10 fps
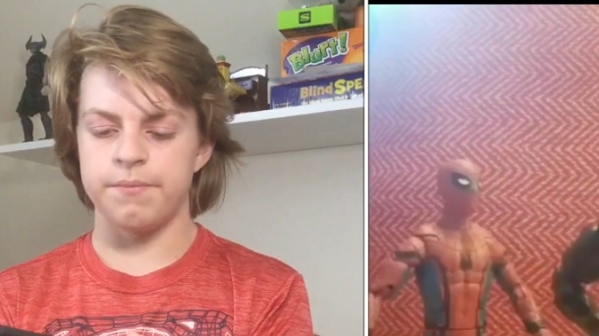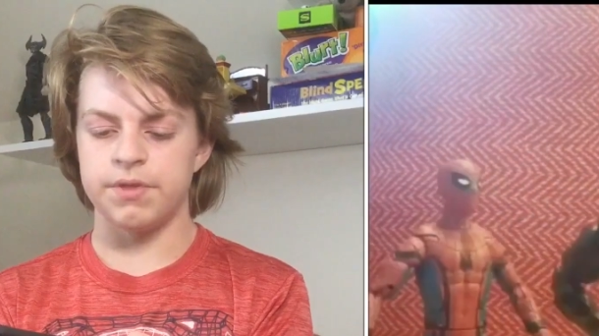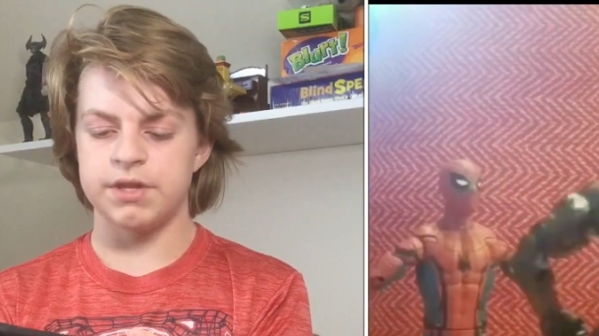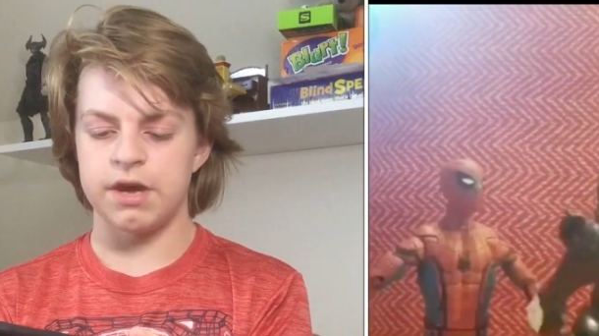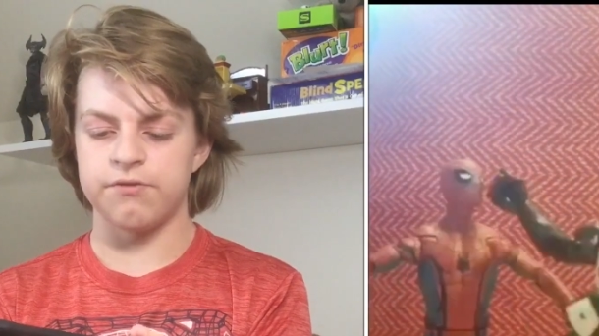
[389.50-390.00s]

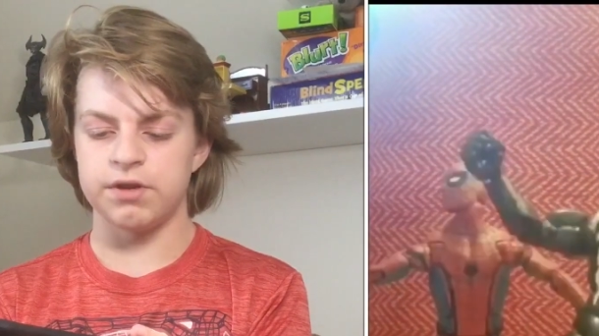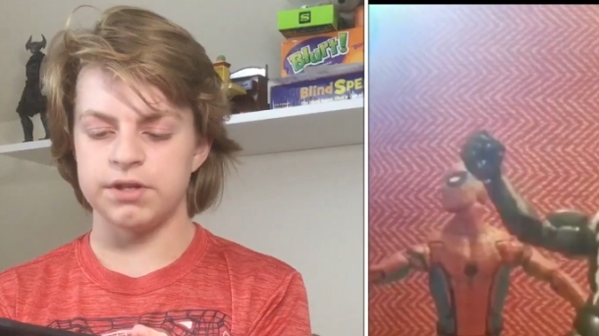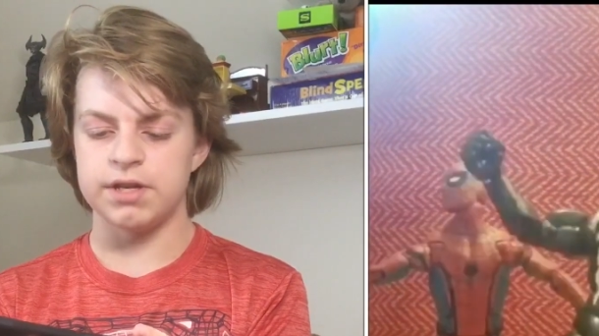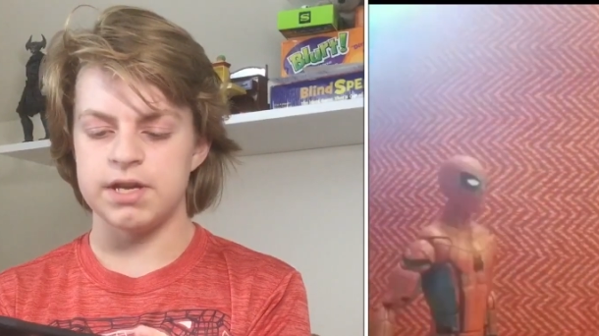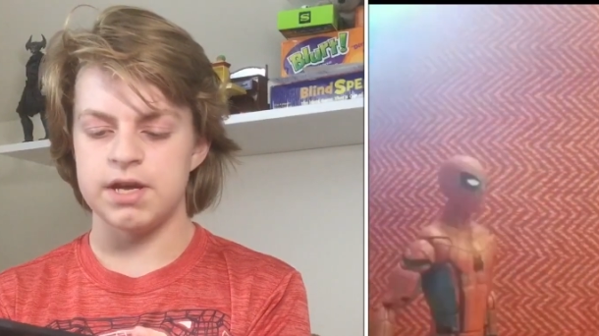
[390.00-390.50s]

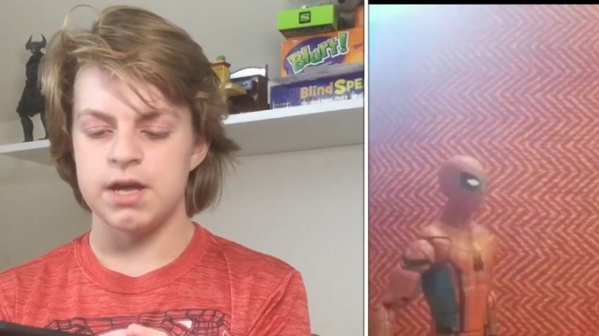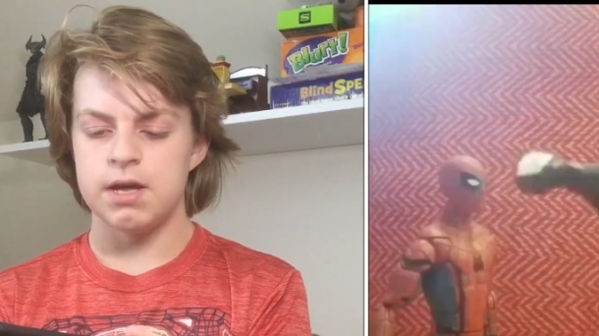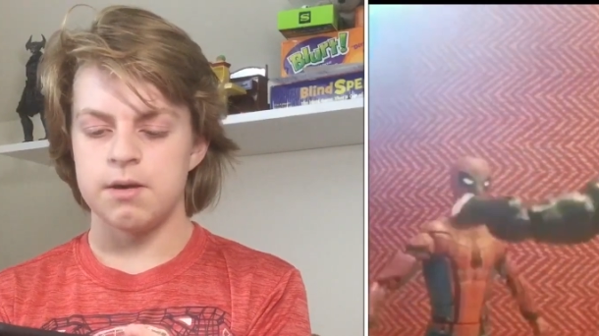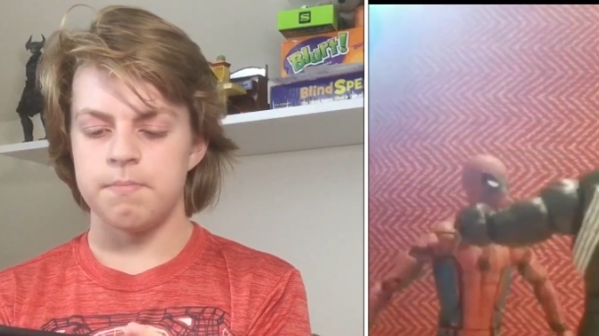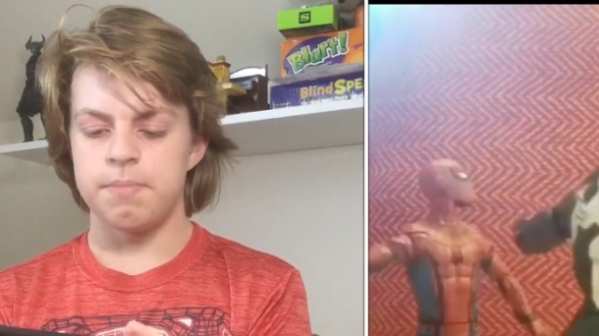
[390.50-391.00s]
Definitely
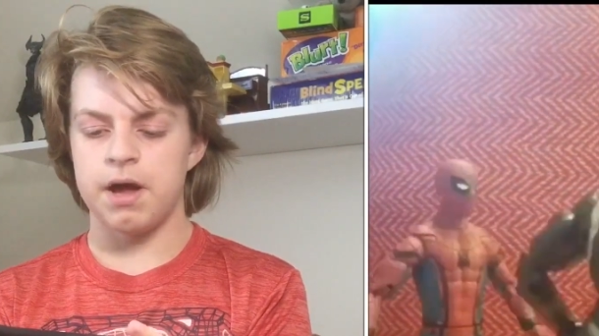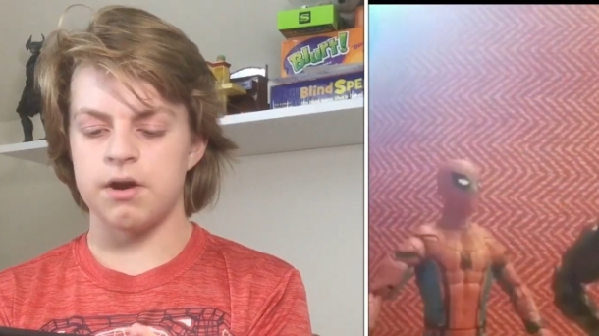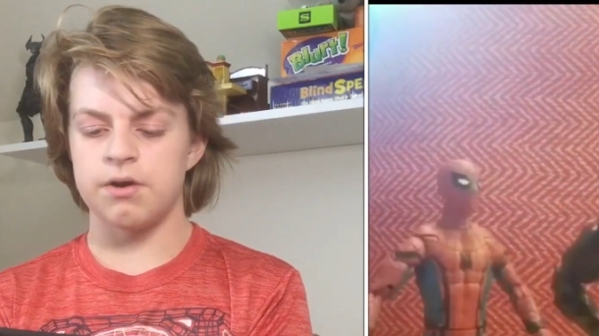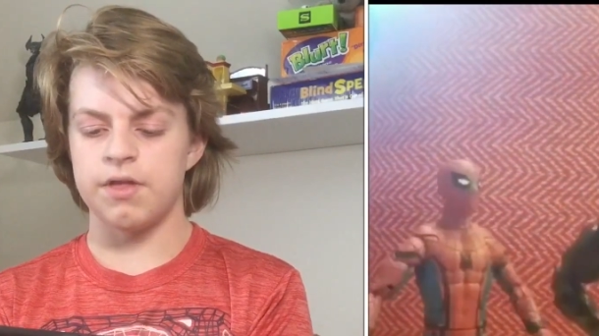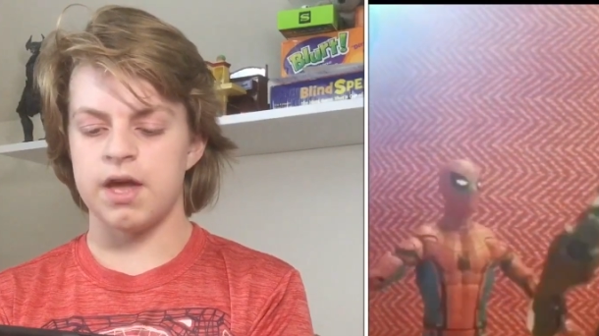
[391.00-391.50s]

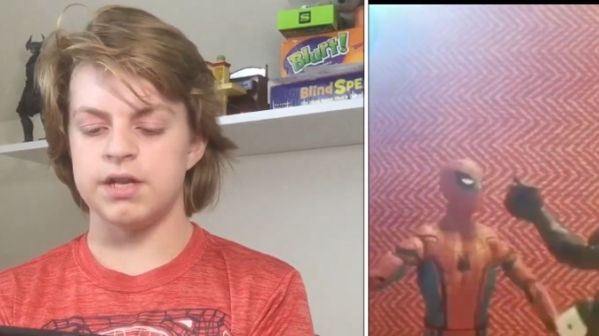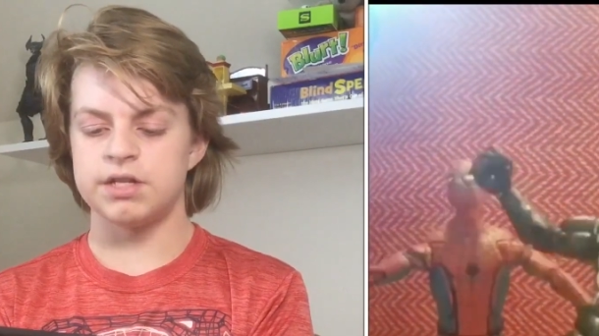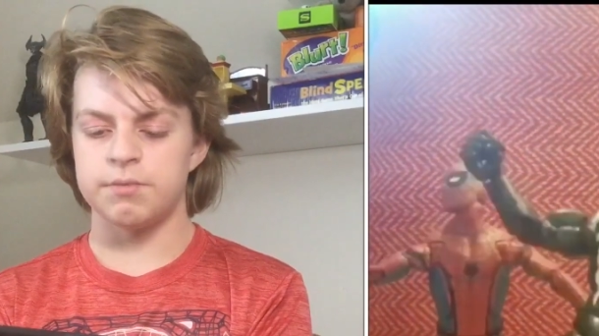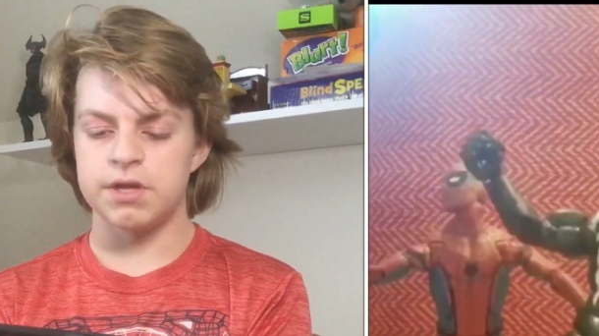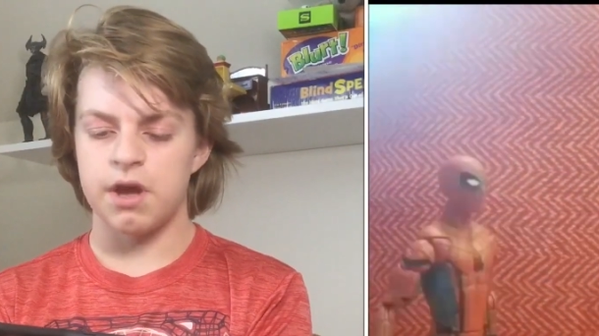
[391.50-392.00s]
better than
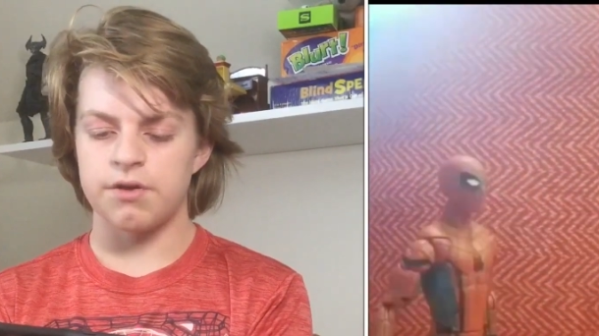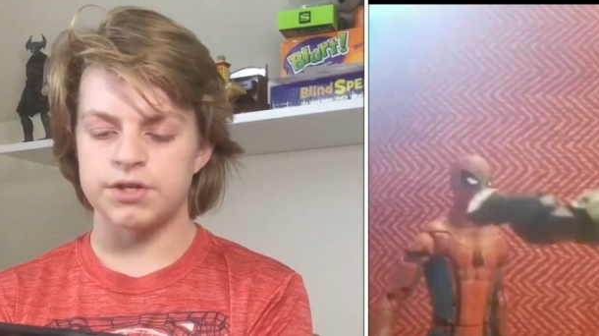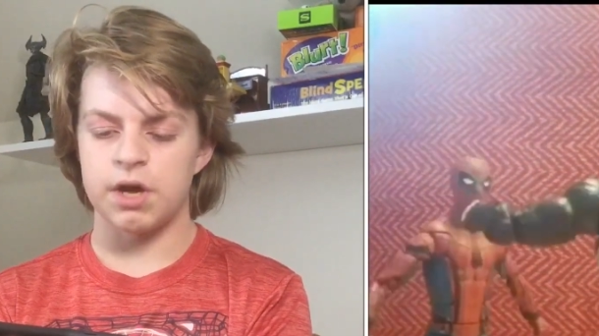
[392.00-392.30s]
some of the others.